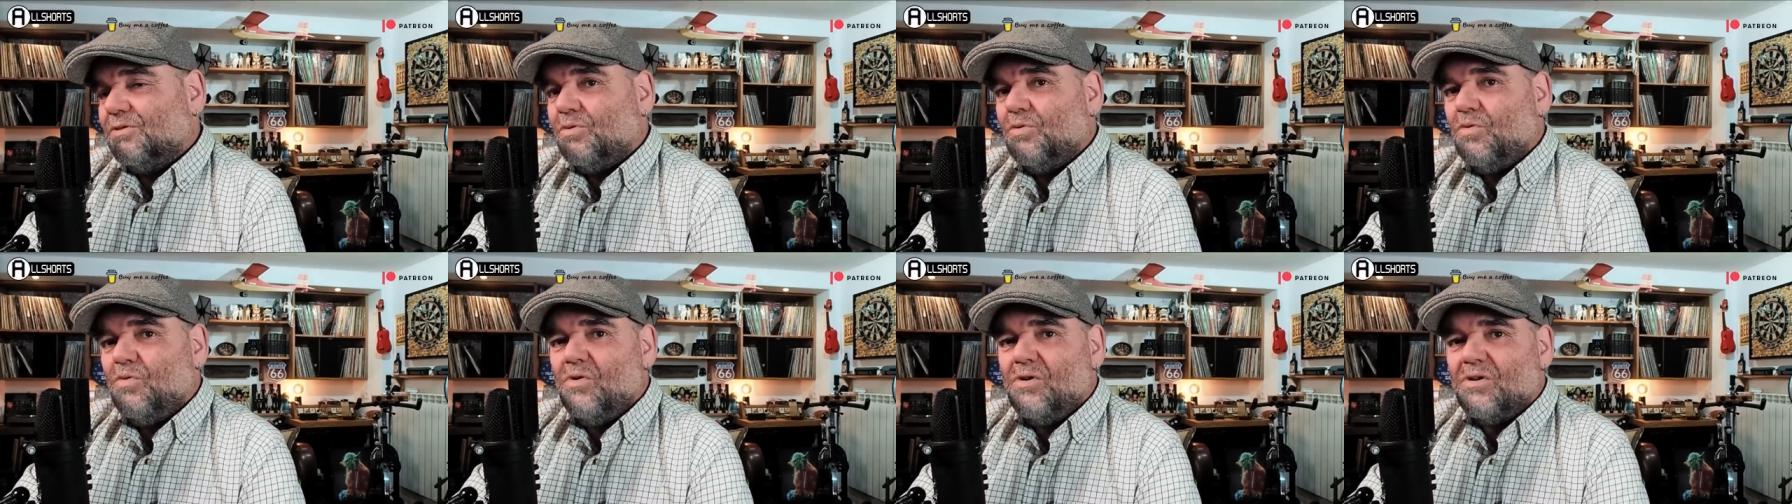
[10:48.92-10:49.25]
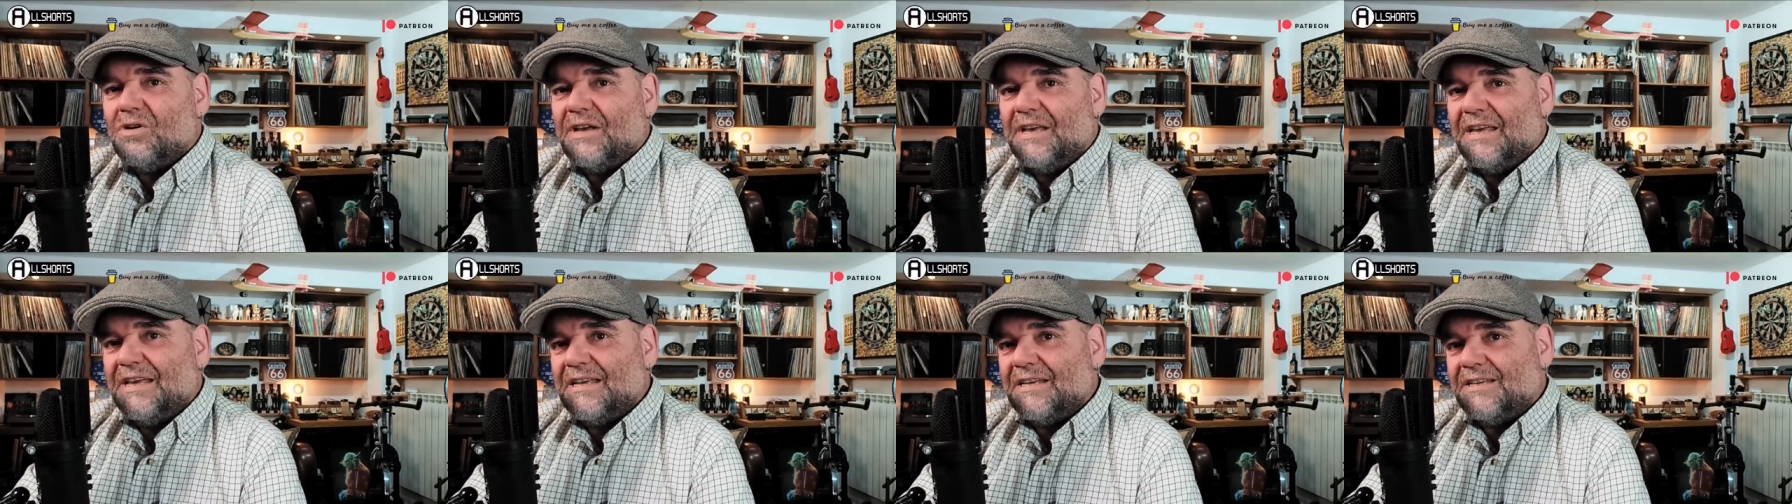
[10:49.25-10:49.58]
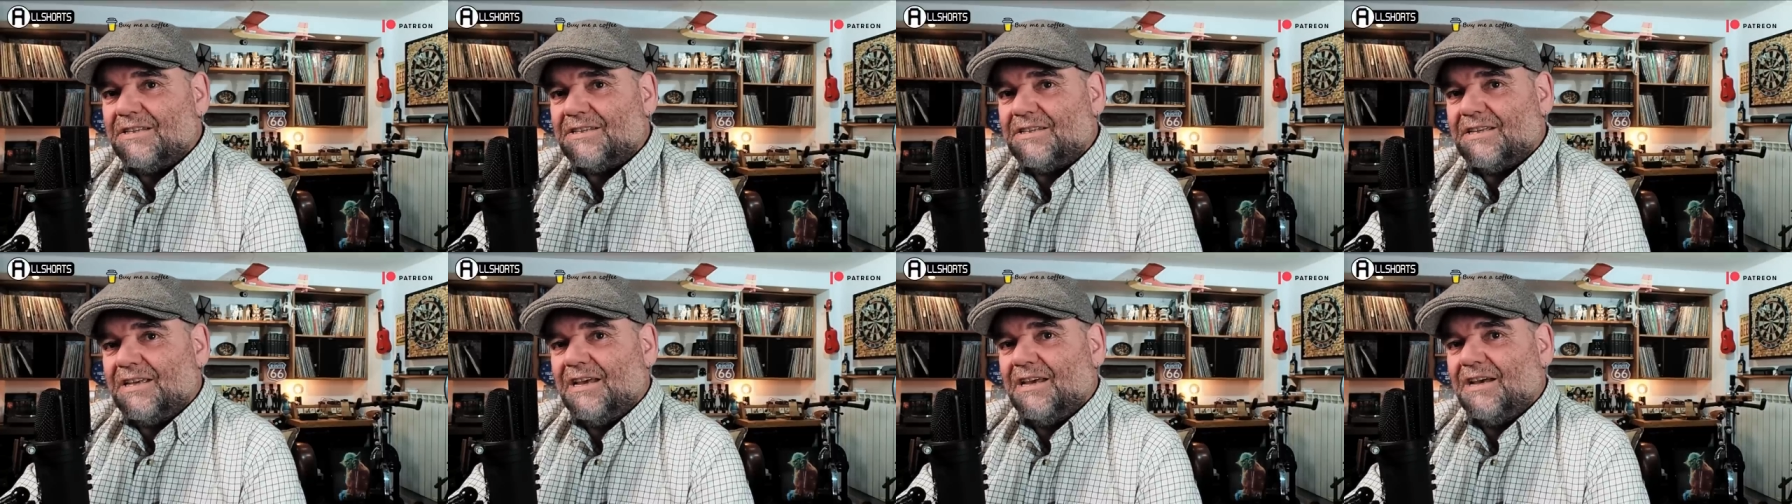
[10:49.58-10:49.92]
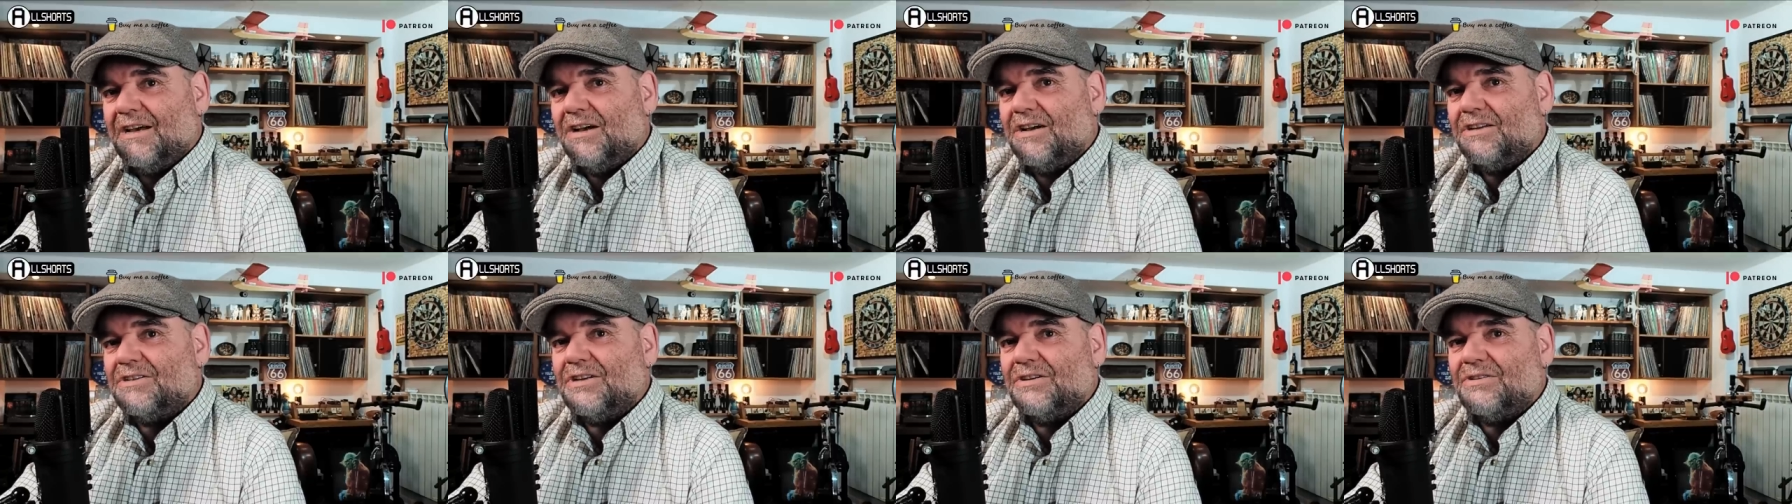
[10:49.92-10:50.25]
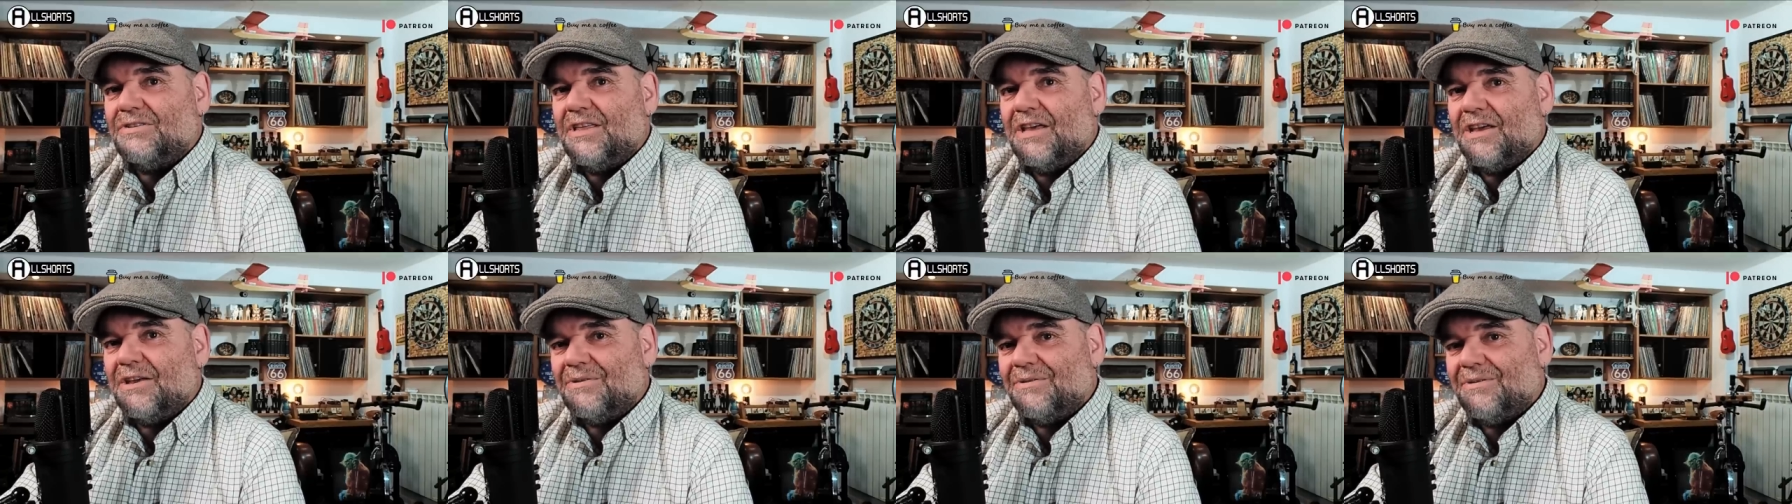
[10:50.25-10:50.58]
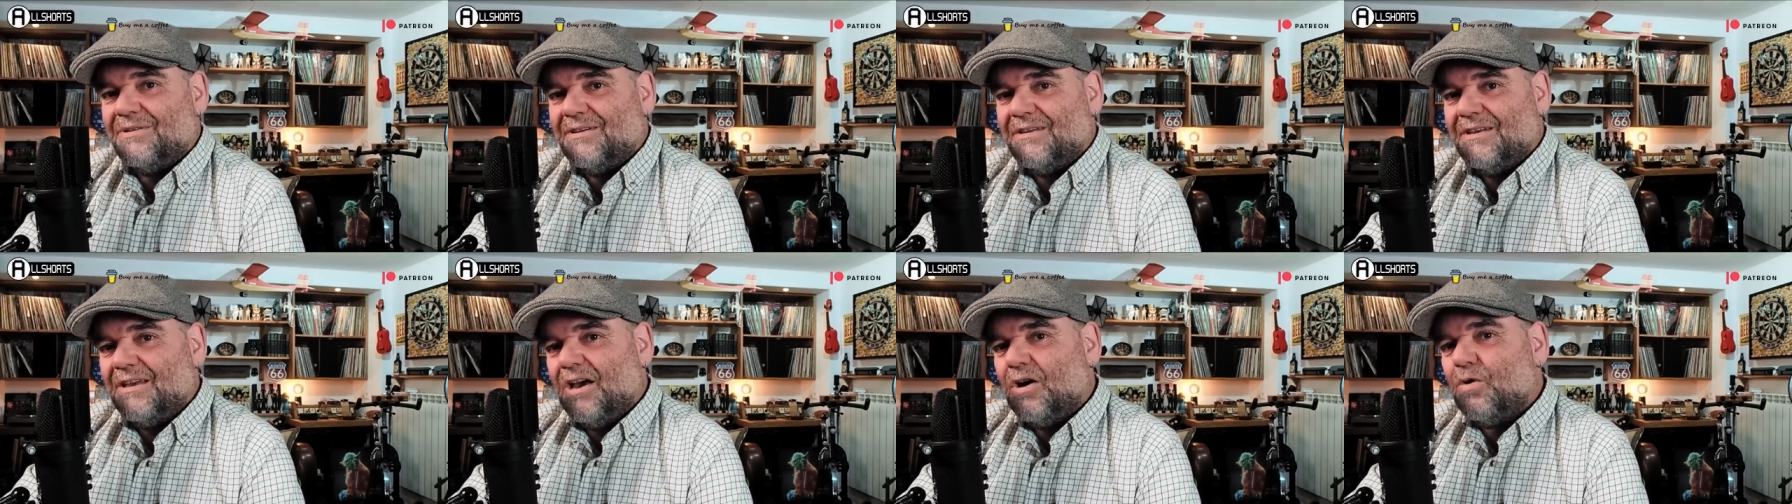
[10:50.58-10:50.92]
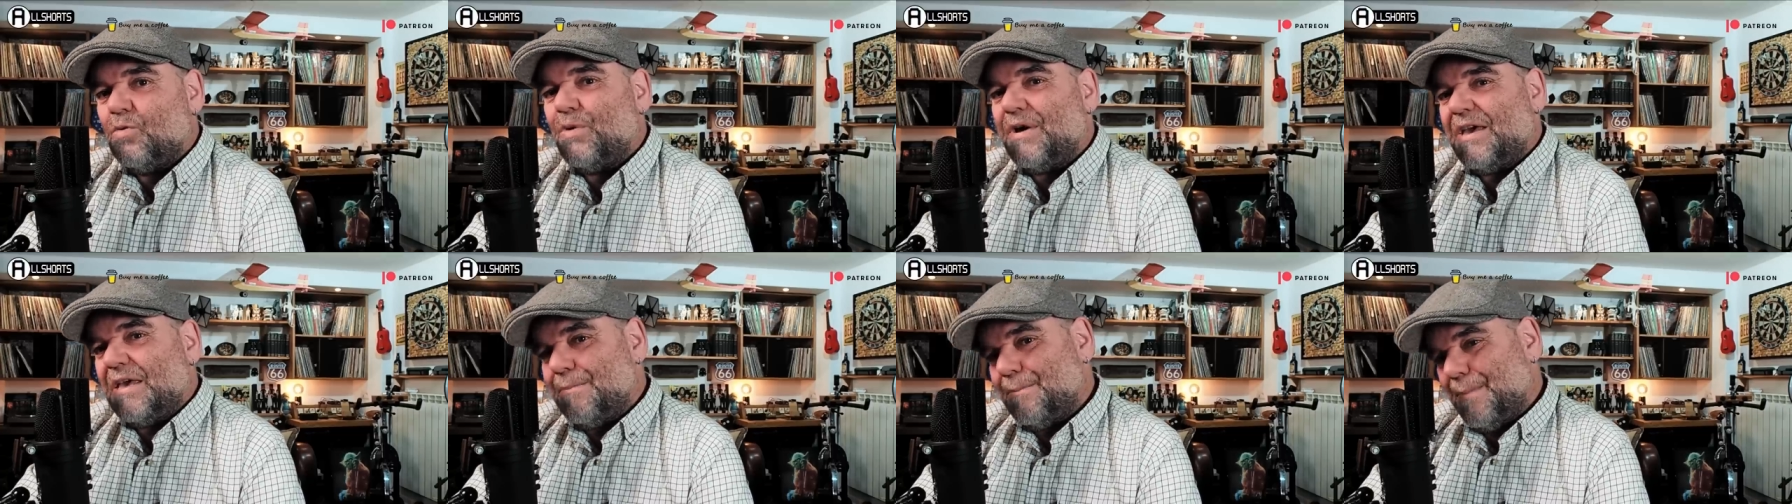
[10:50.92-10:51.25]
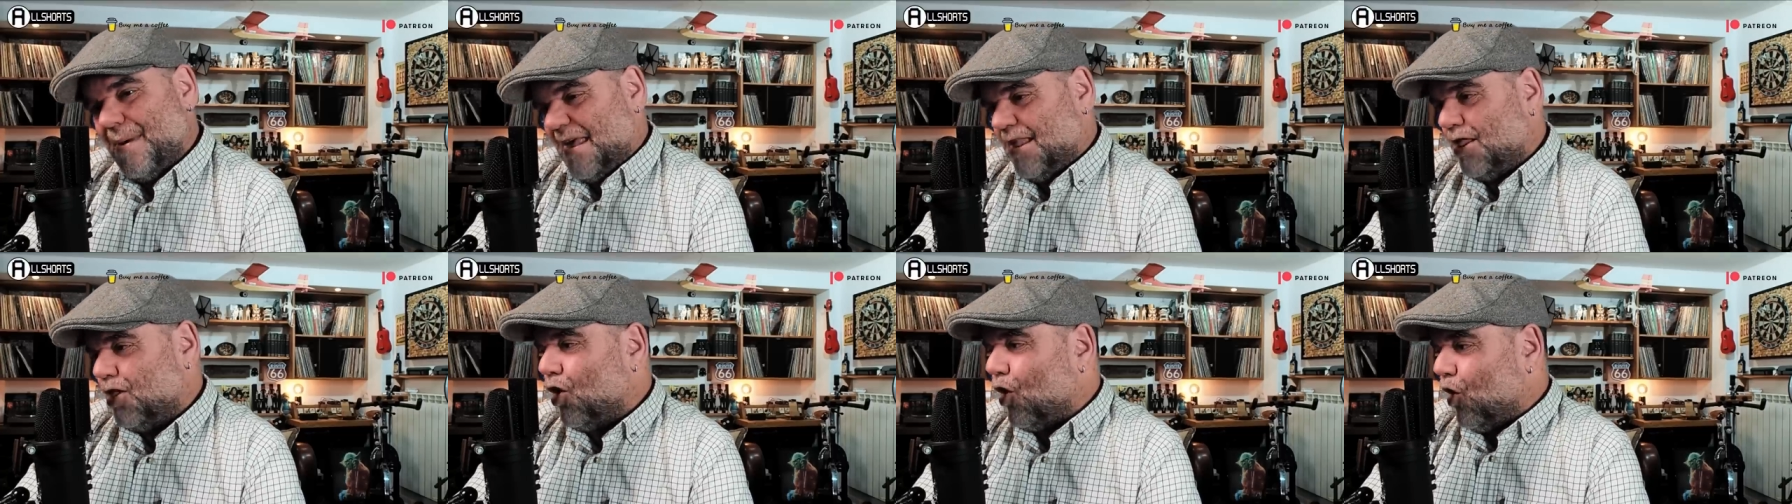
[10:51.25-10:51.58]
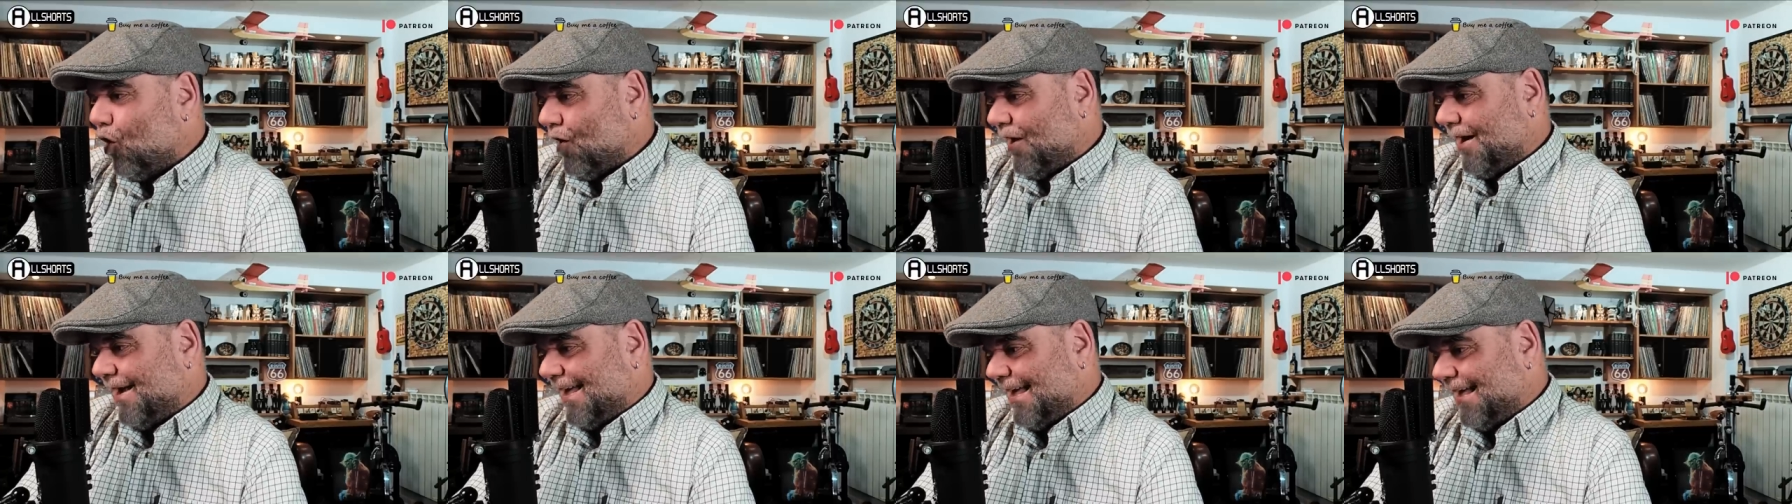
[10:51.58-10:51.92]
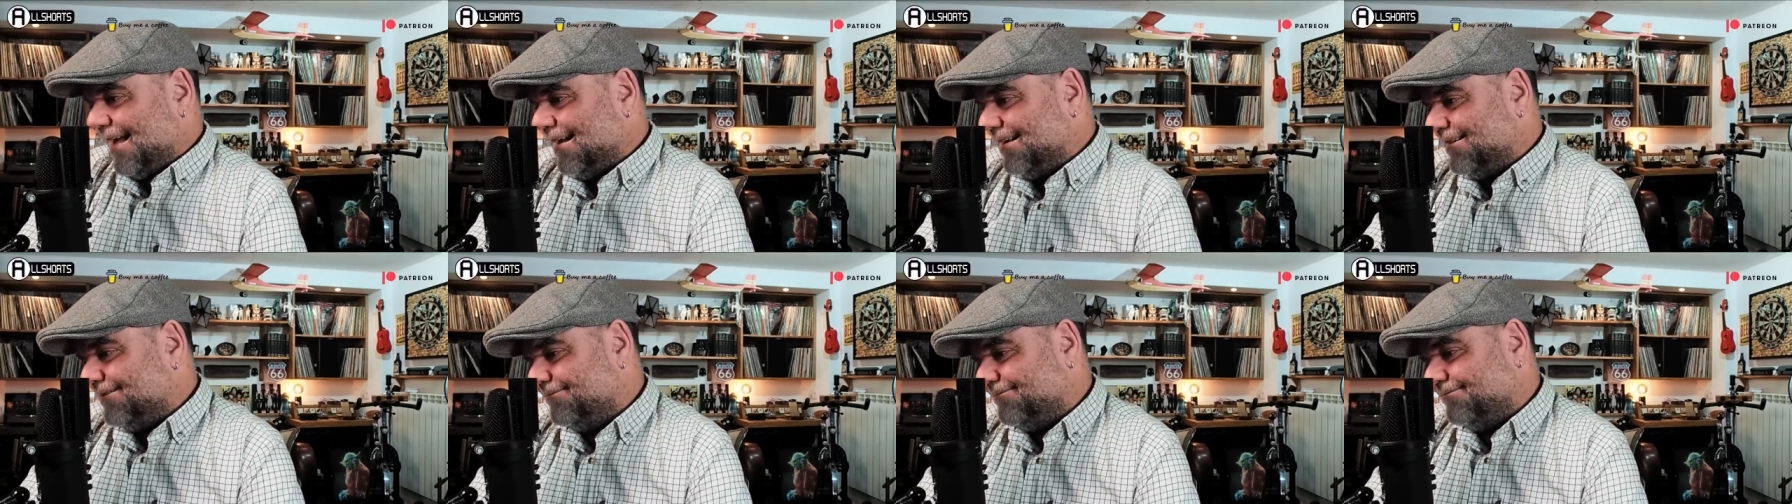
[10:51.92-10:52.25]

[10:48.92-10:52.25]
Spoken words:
What is, I don't know, a wee bit longer?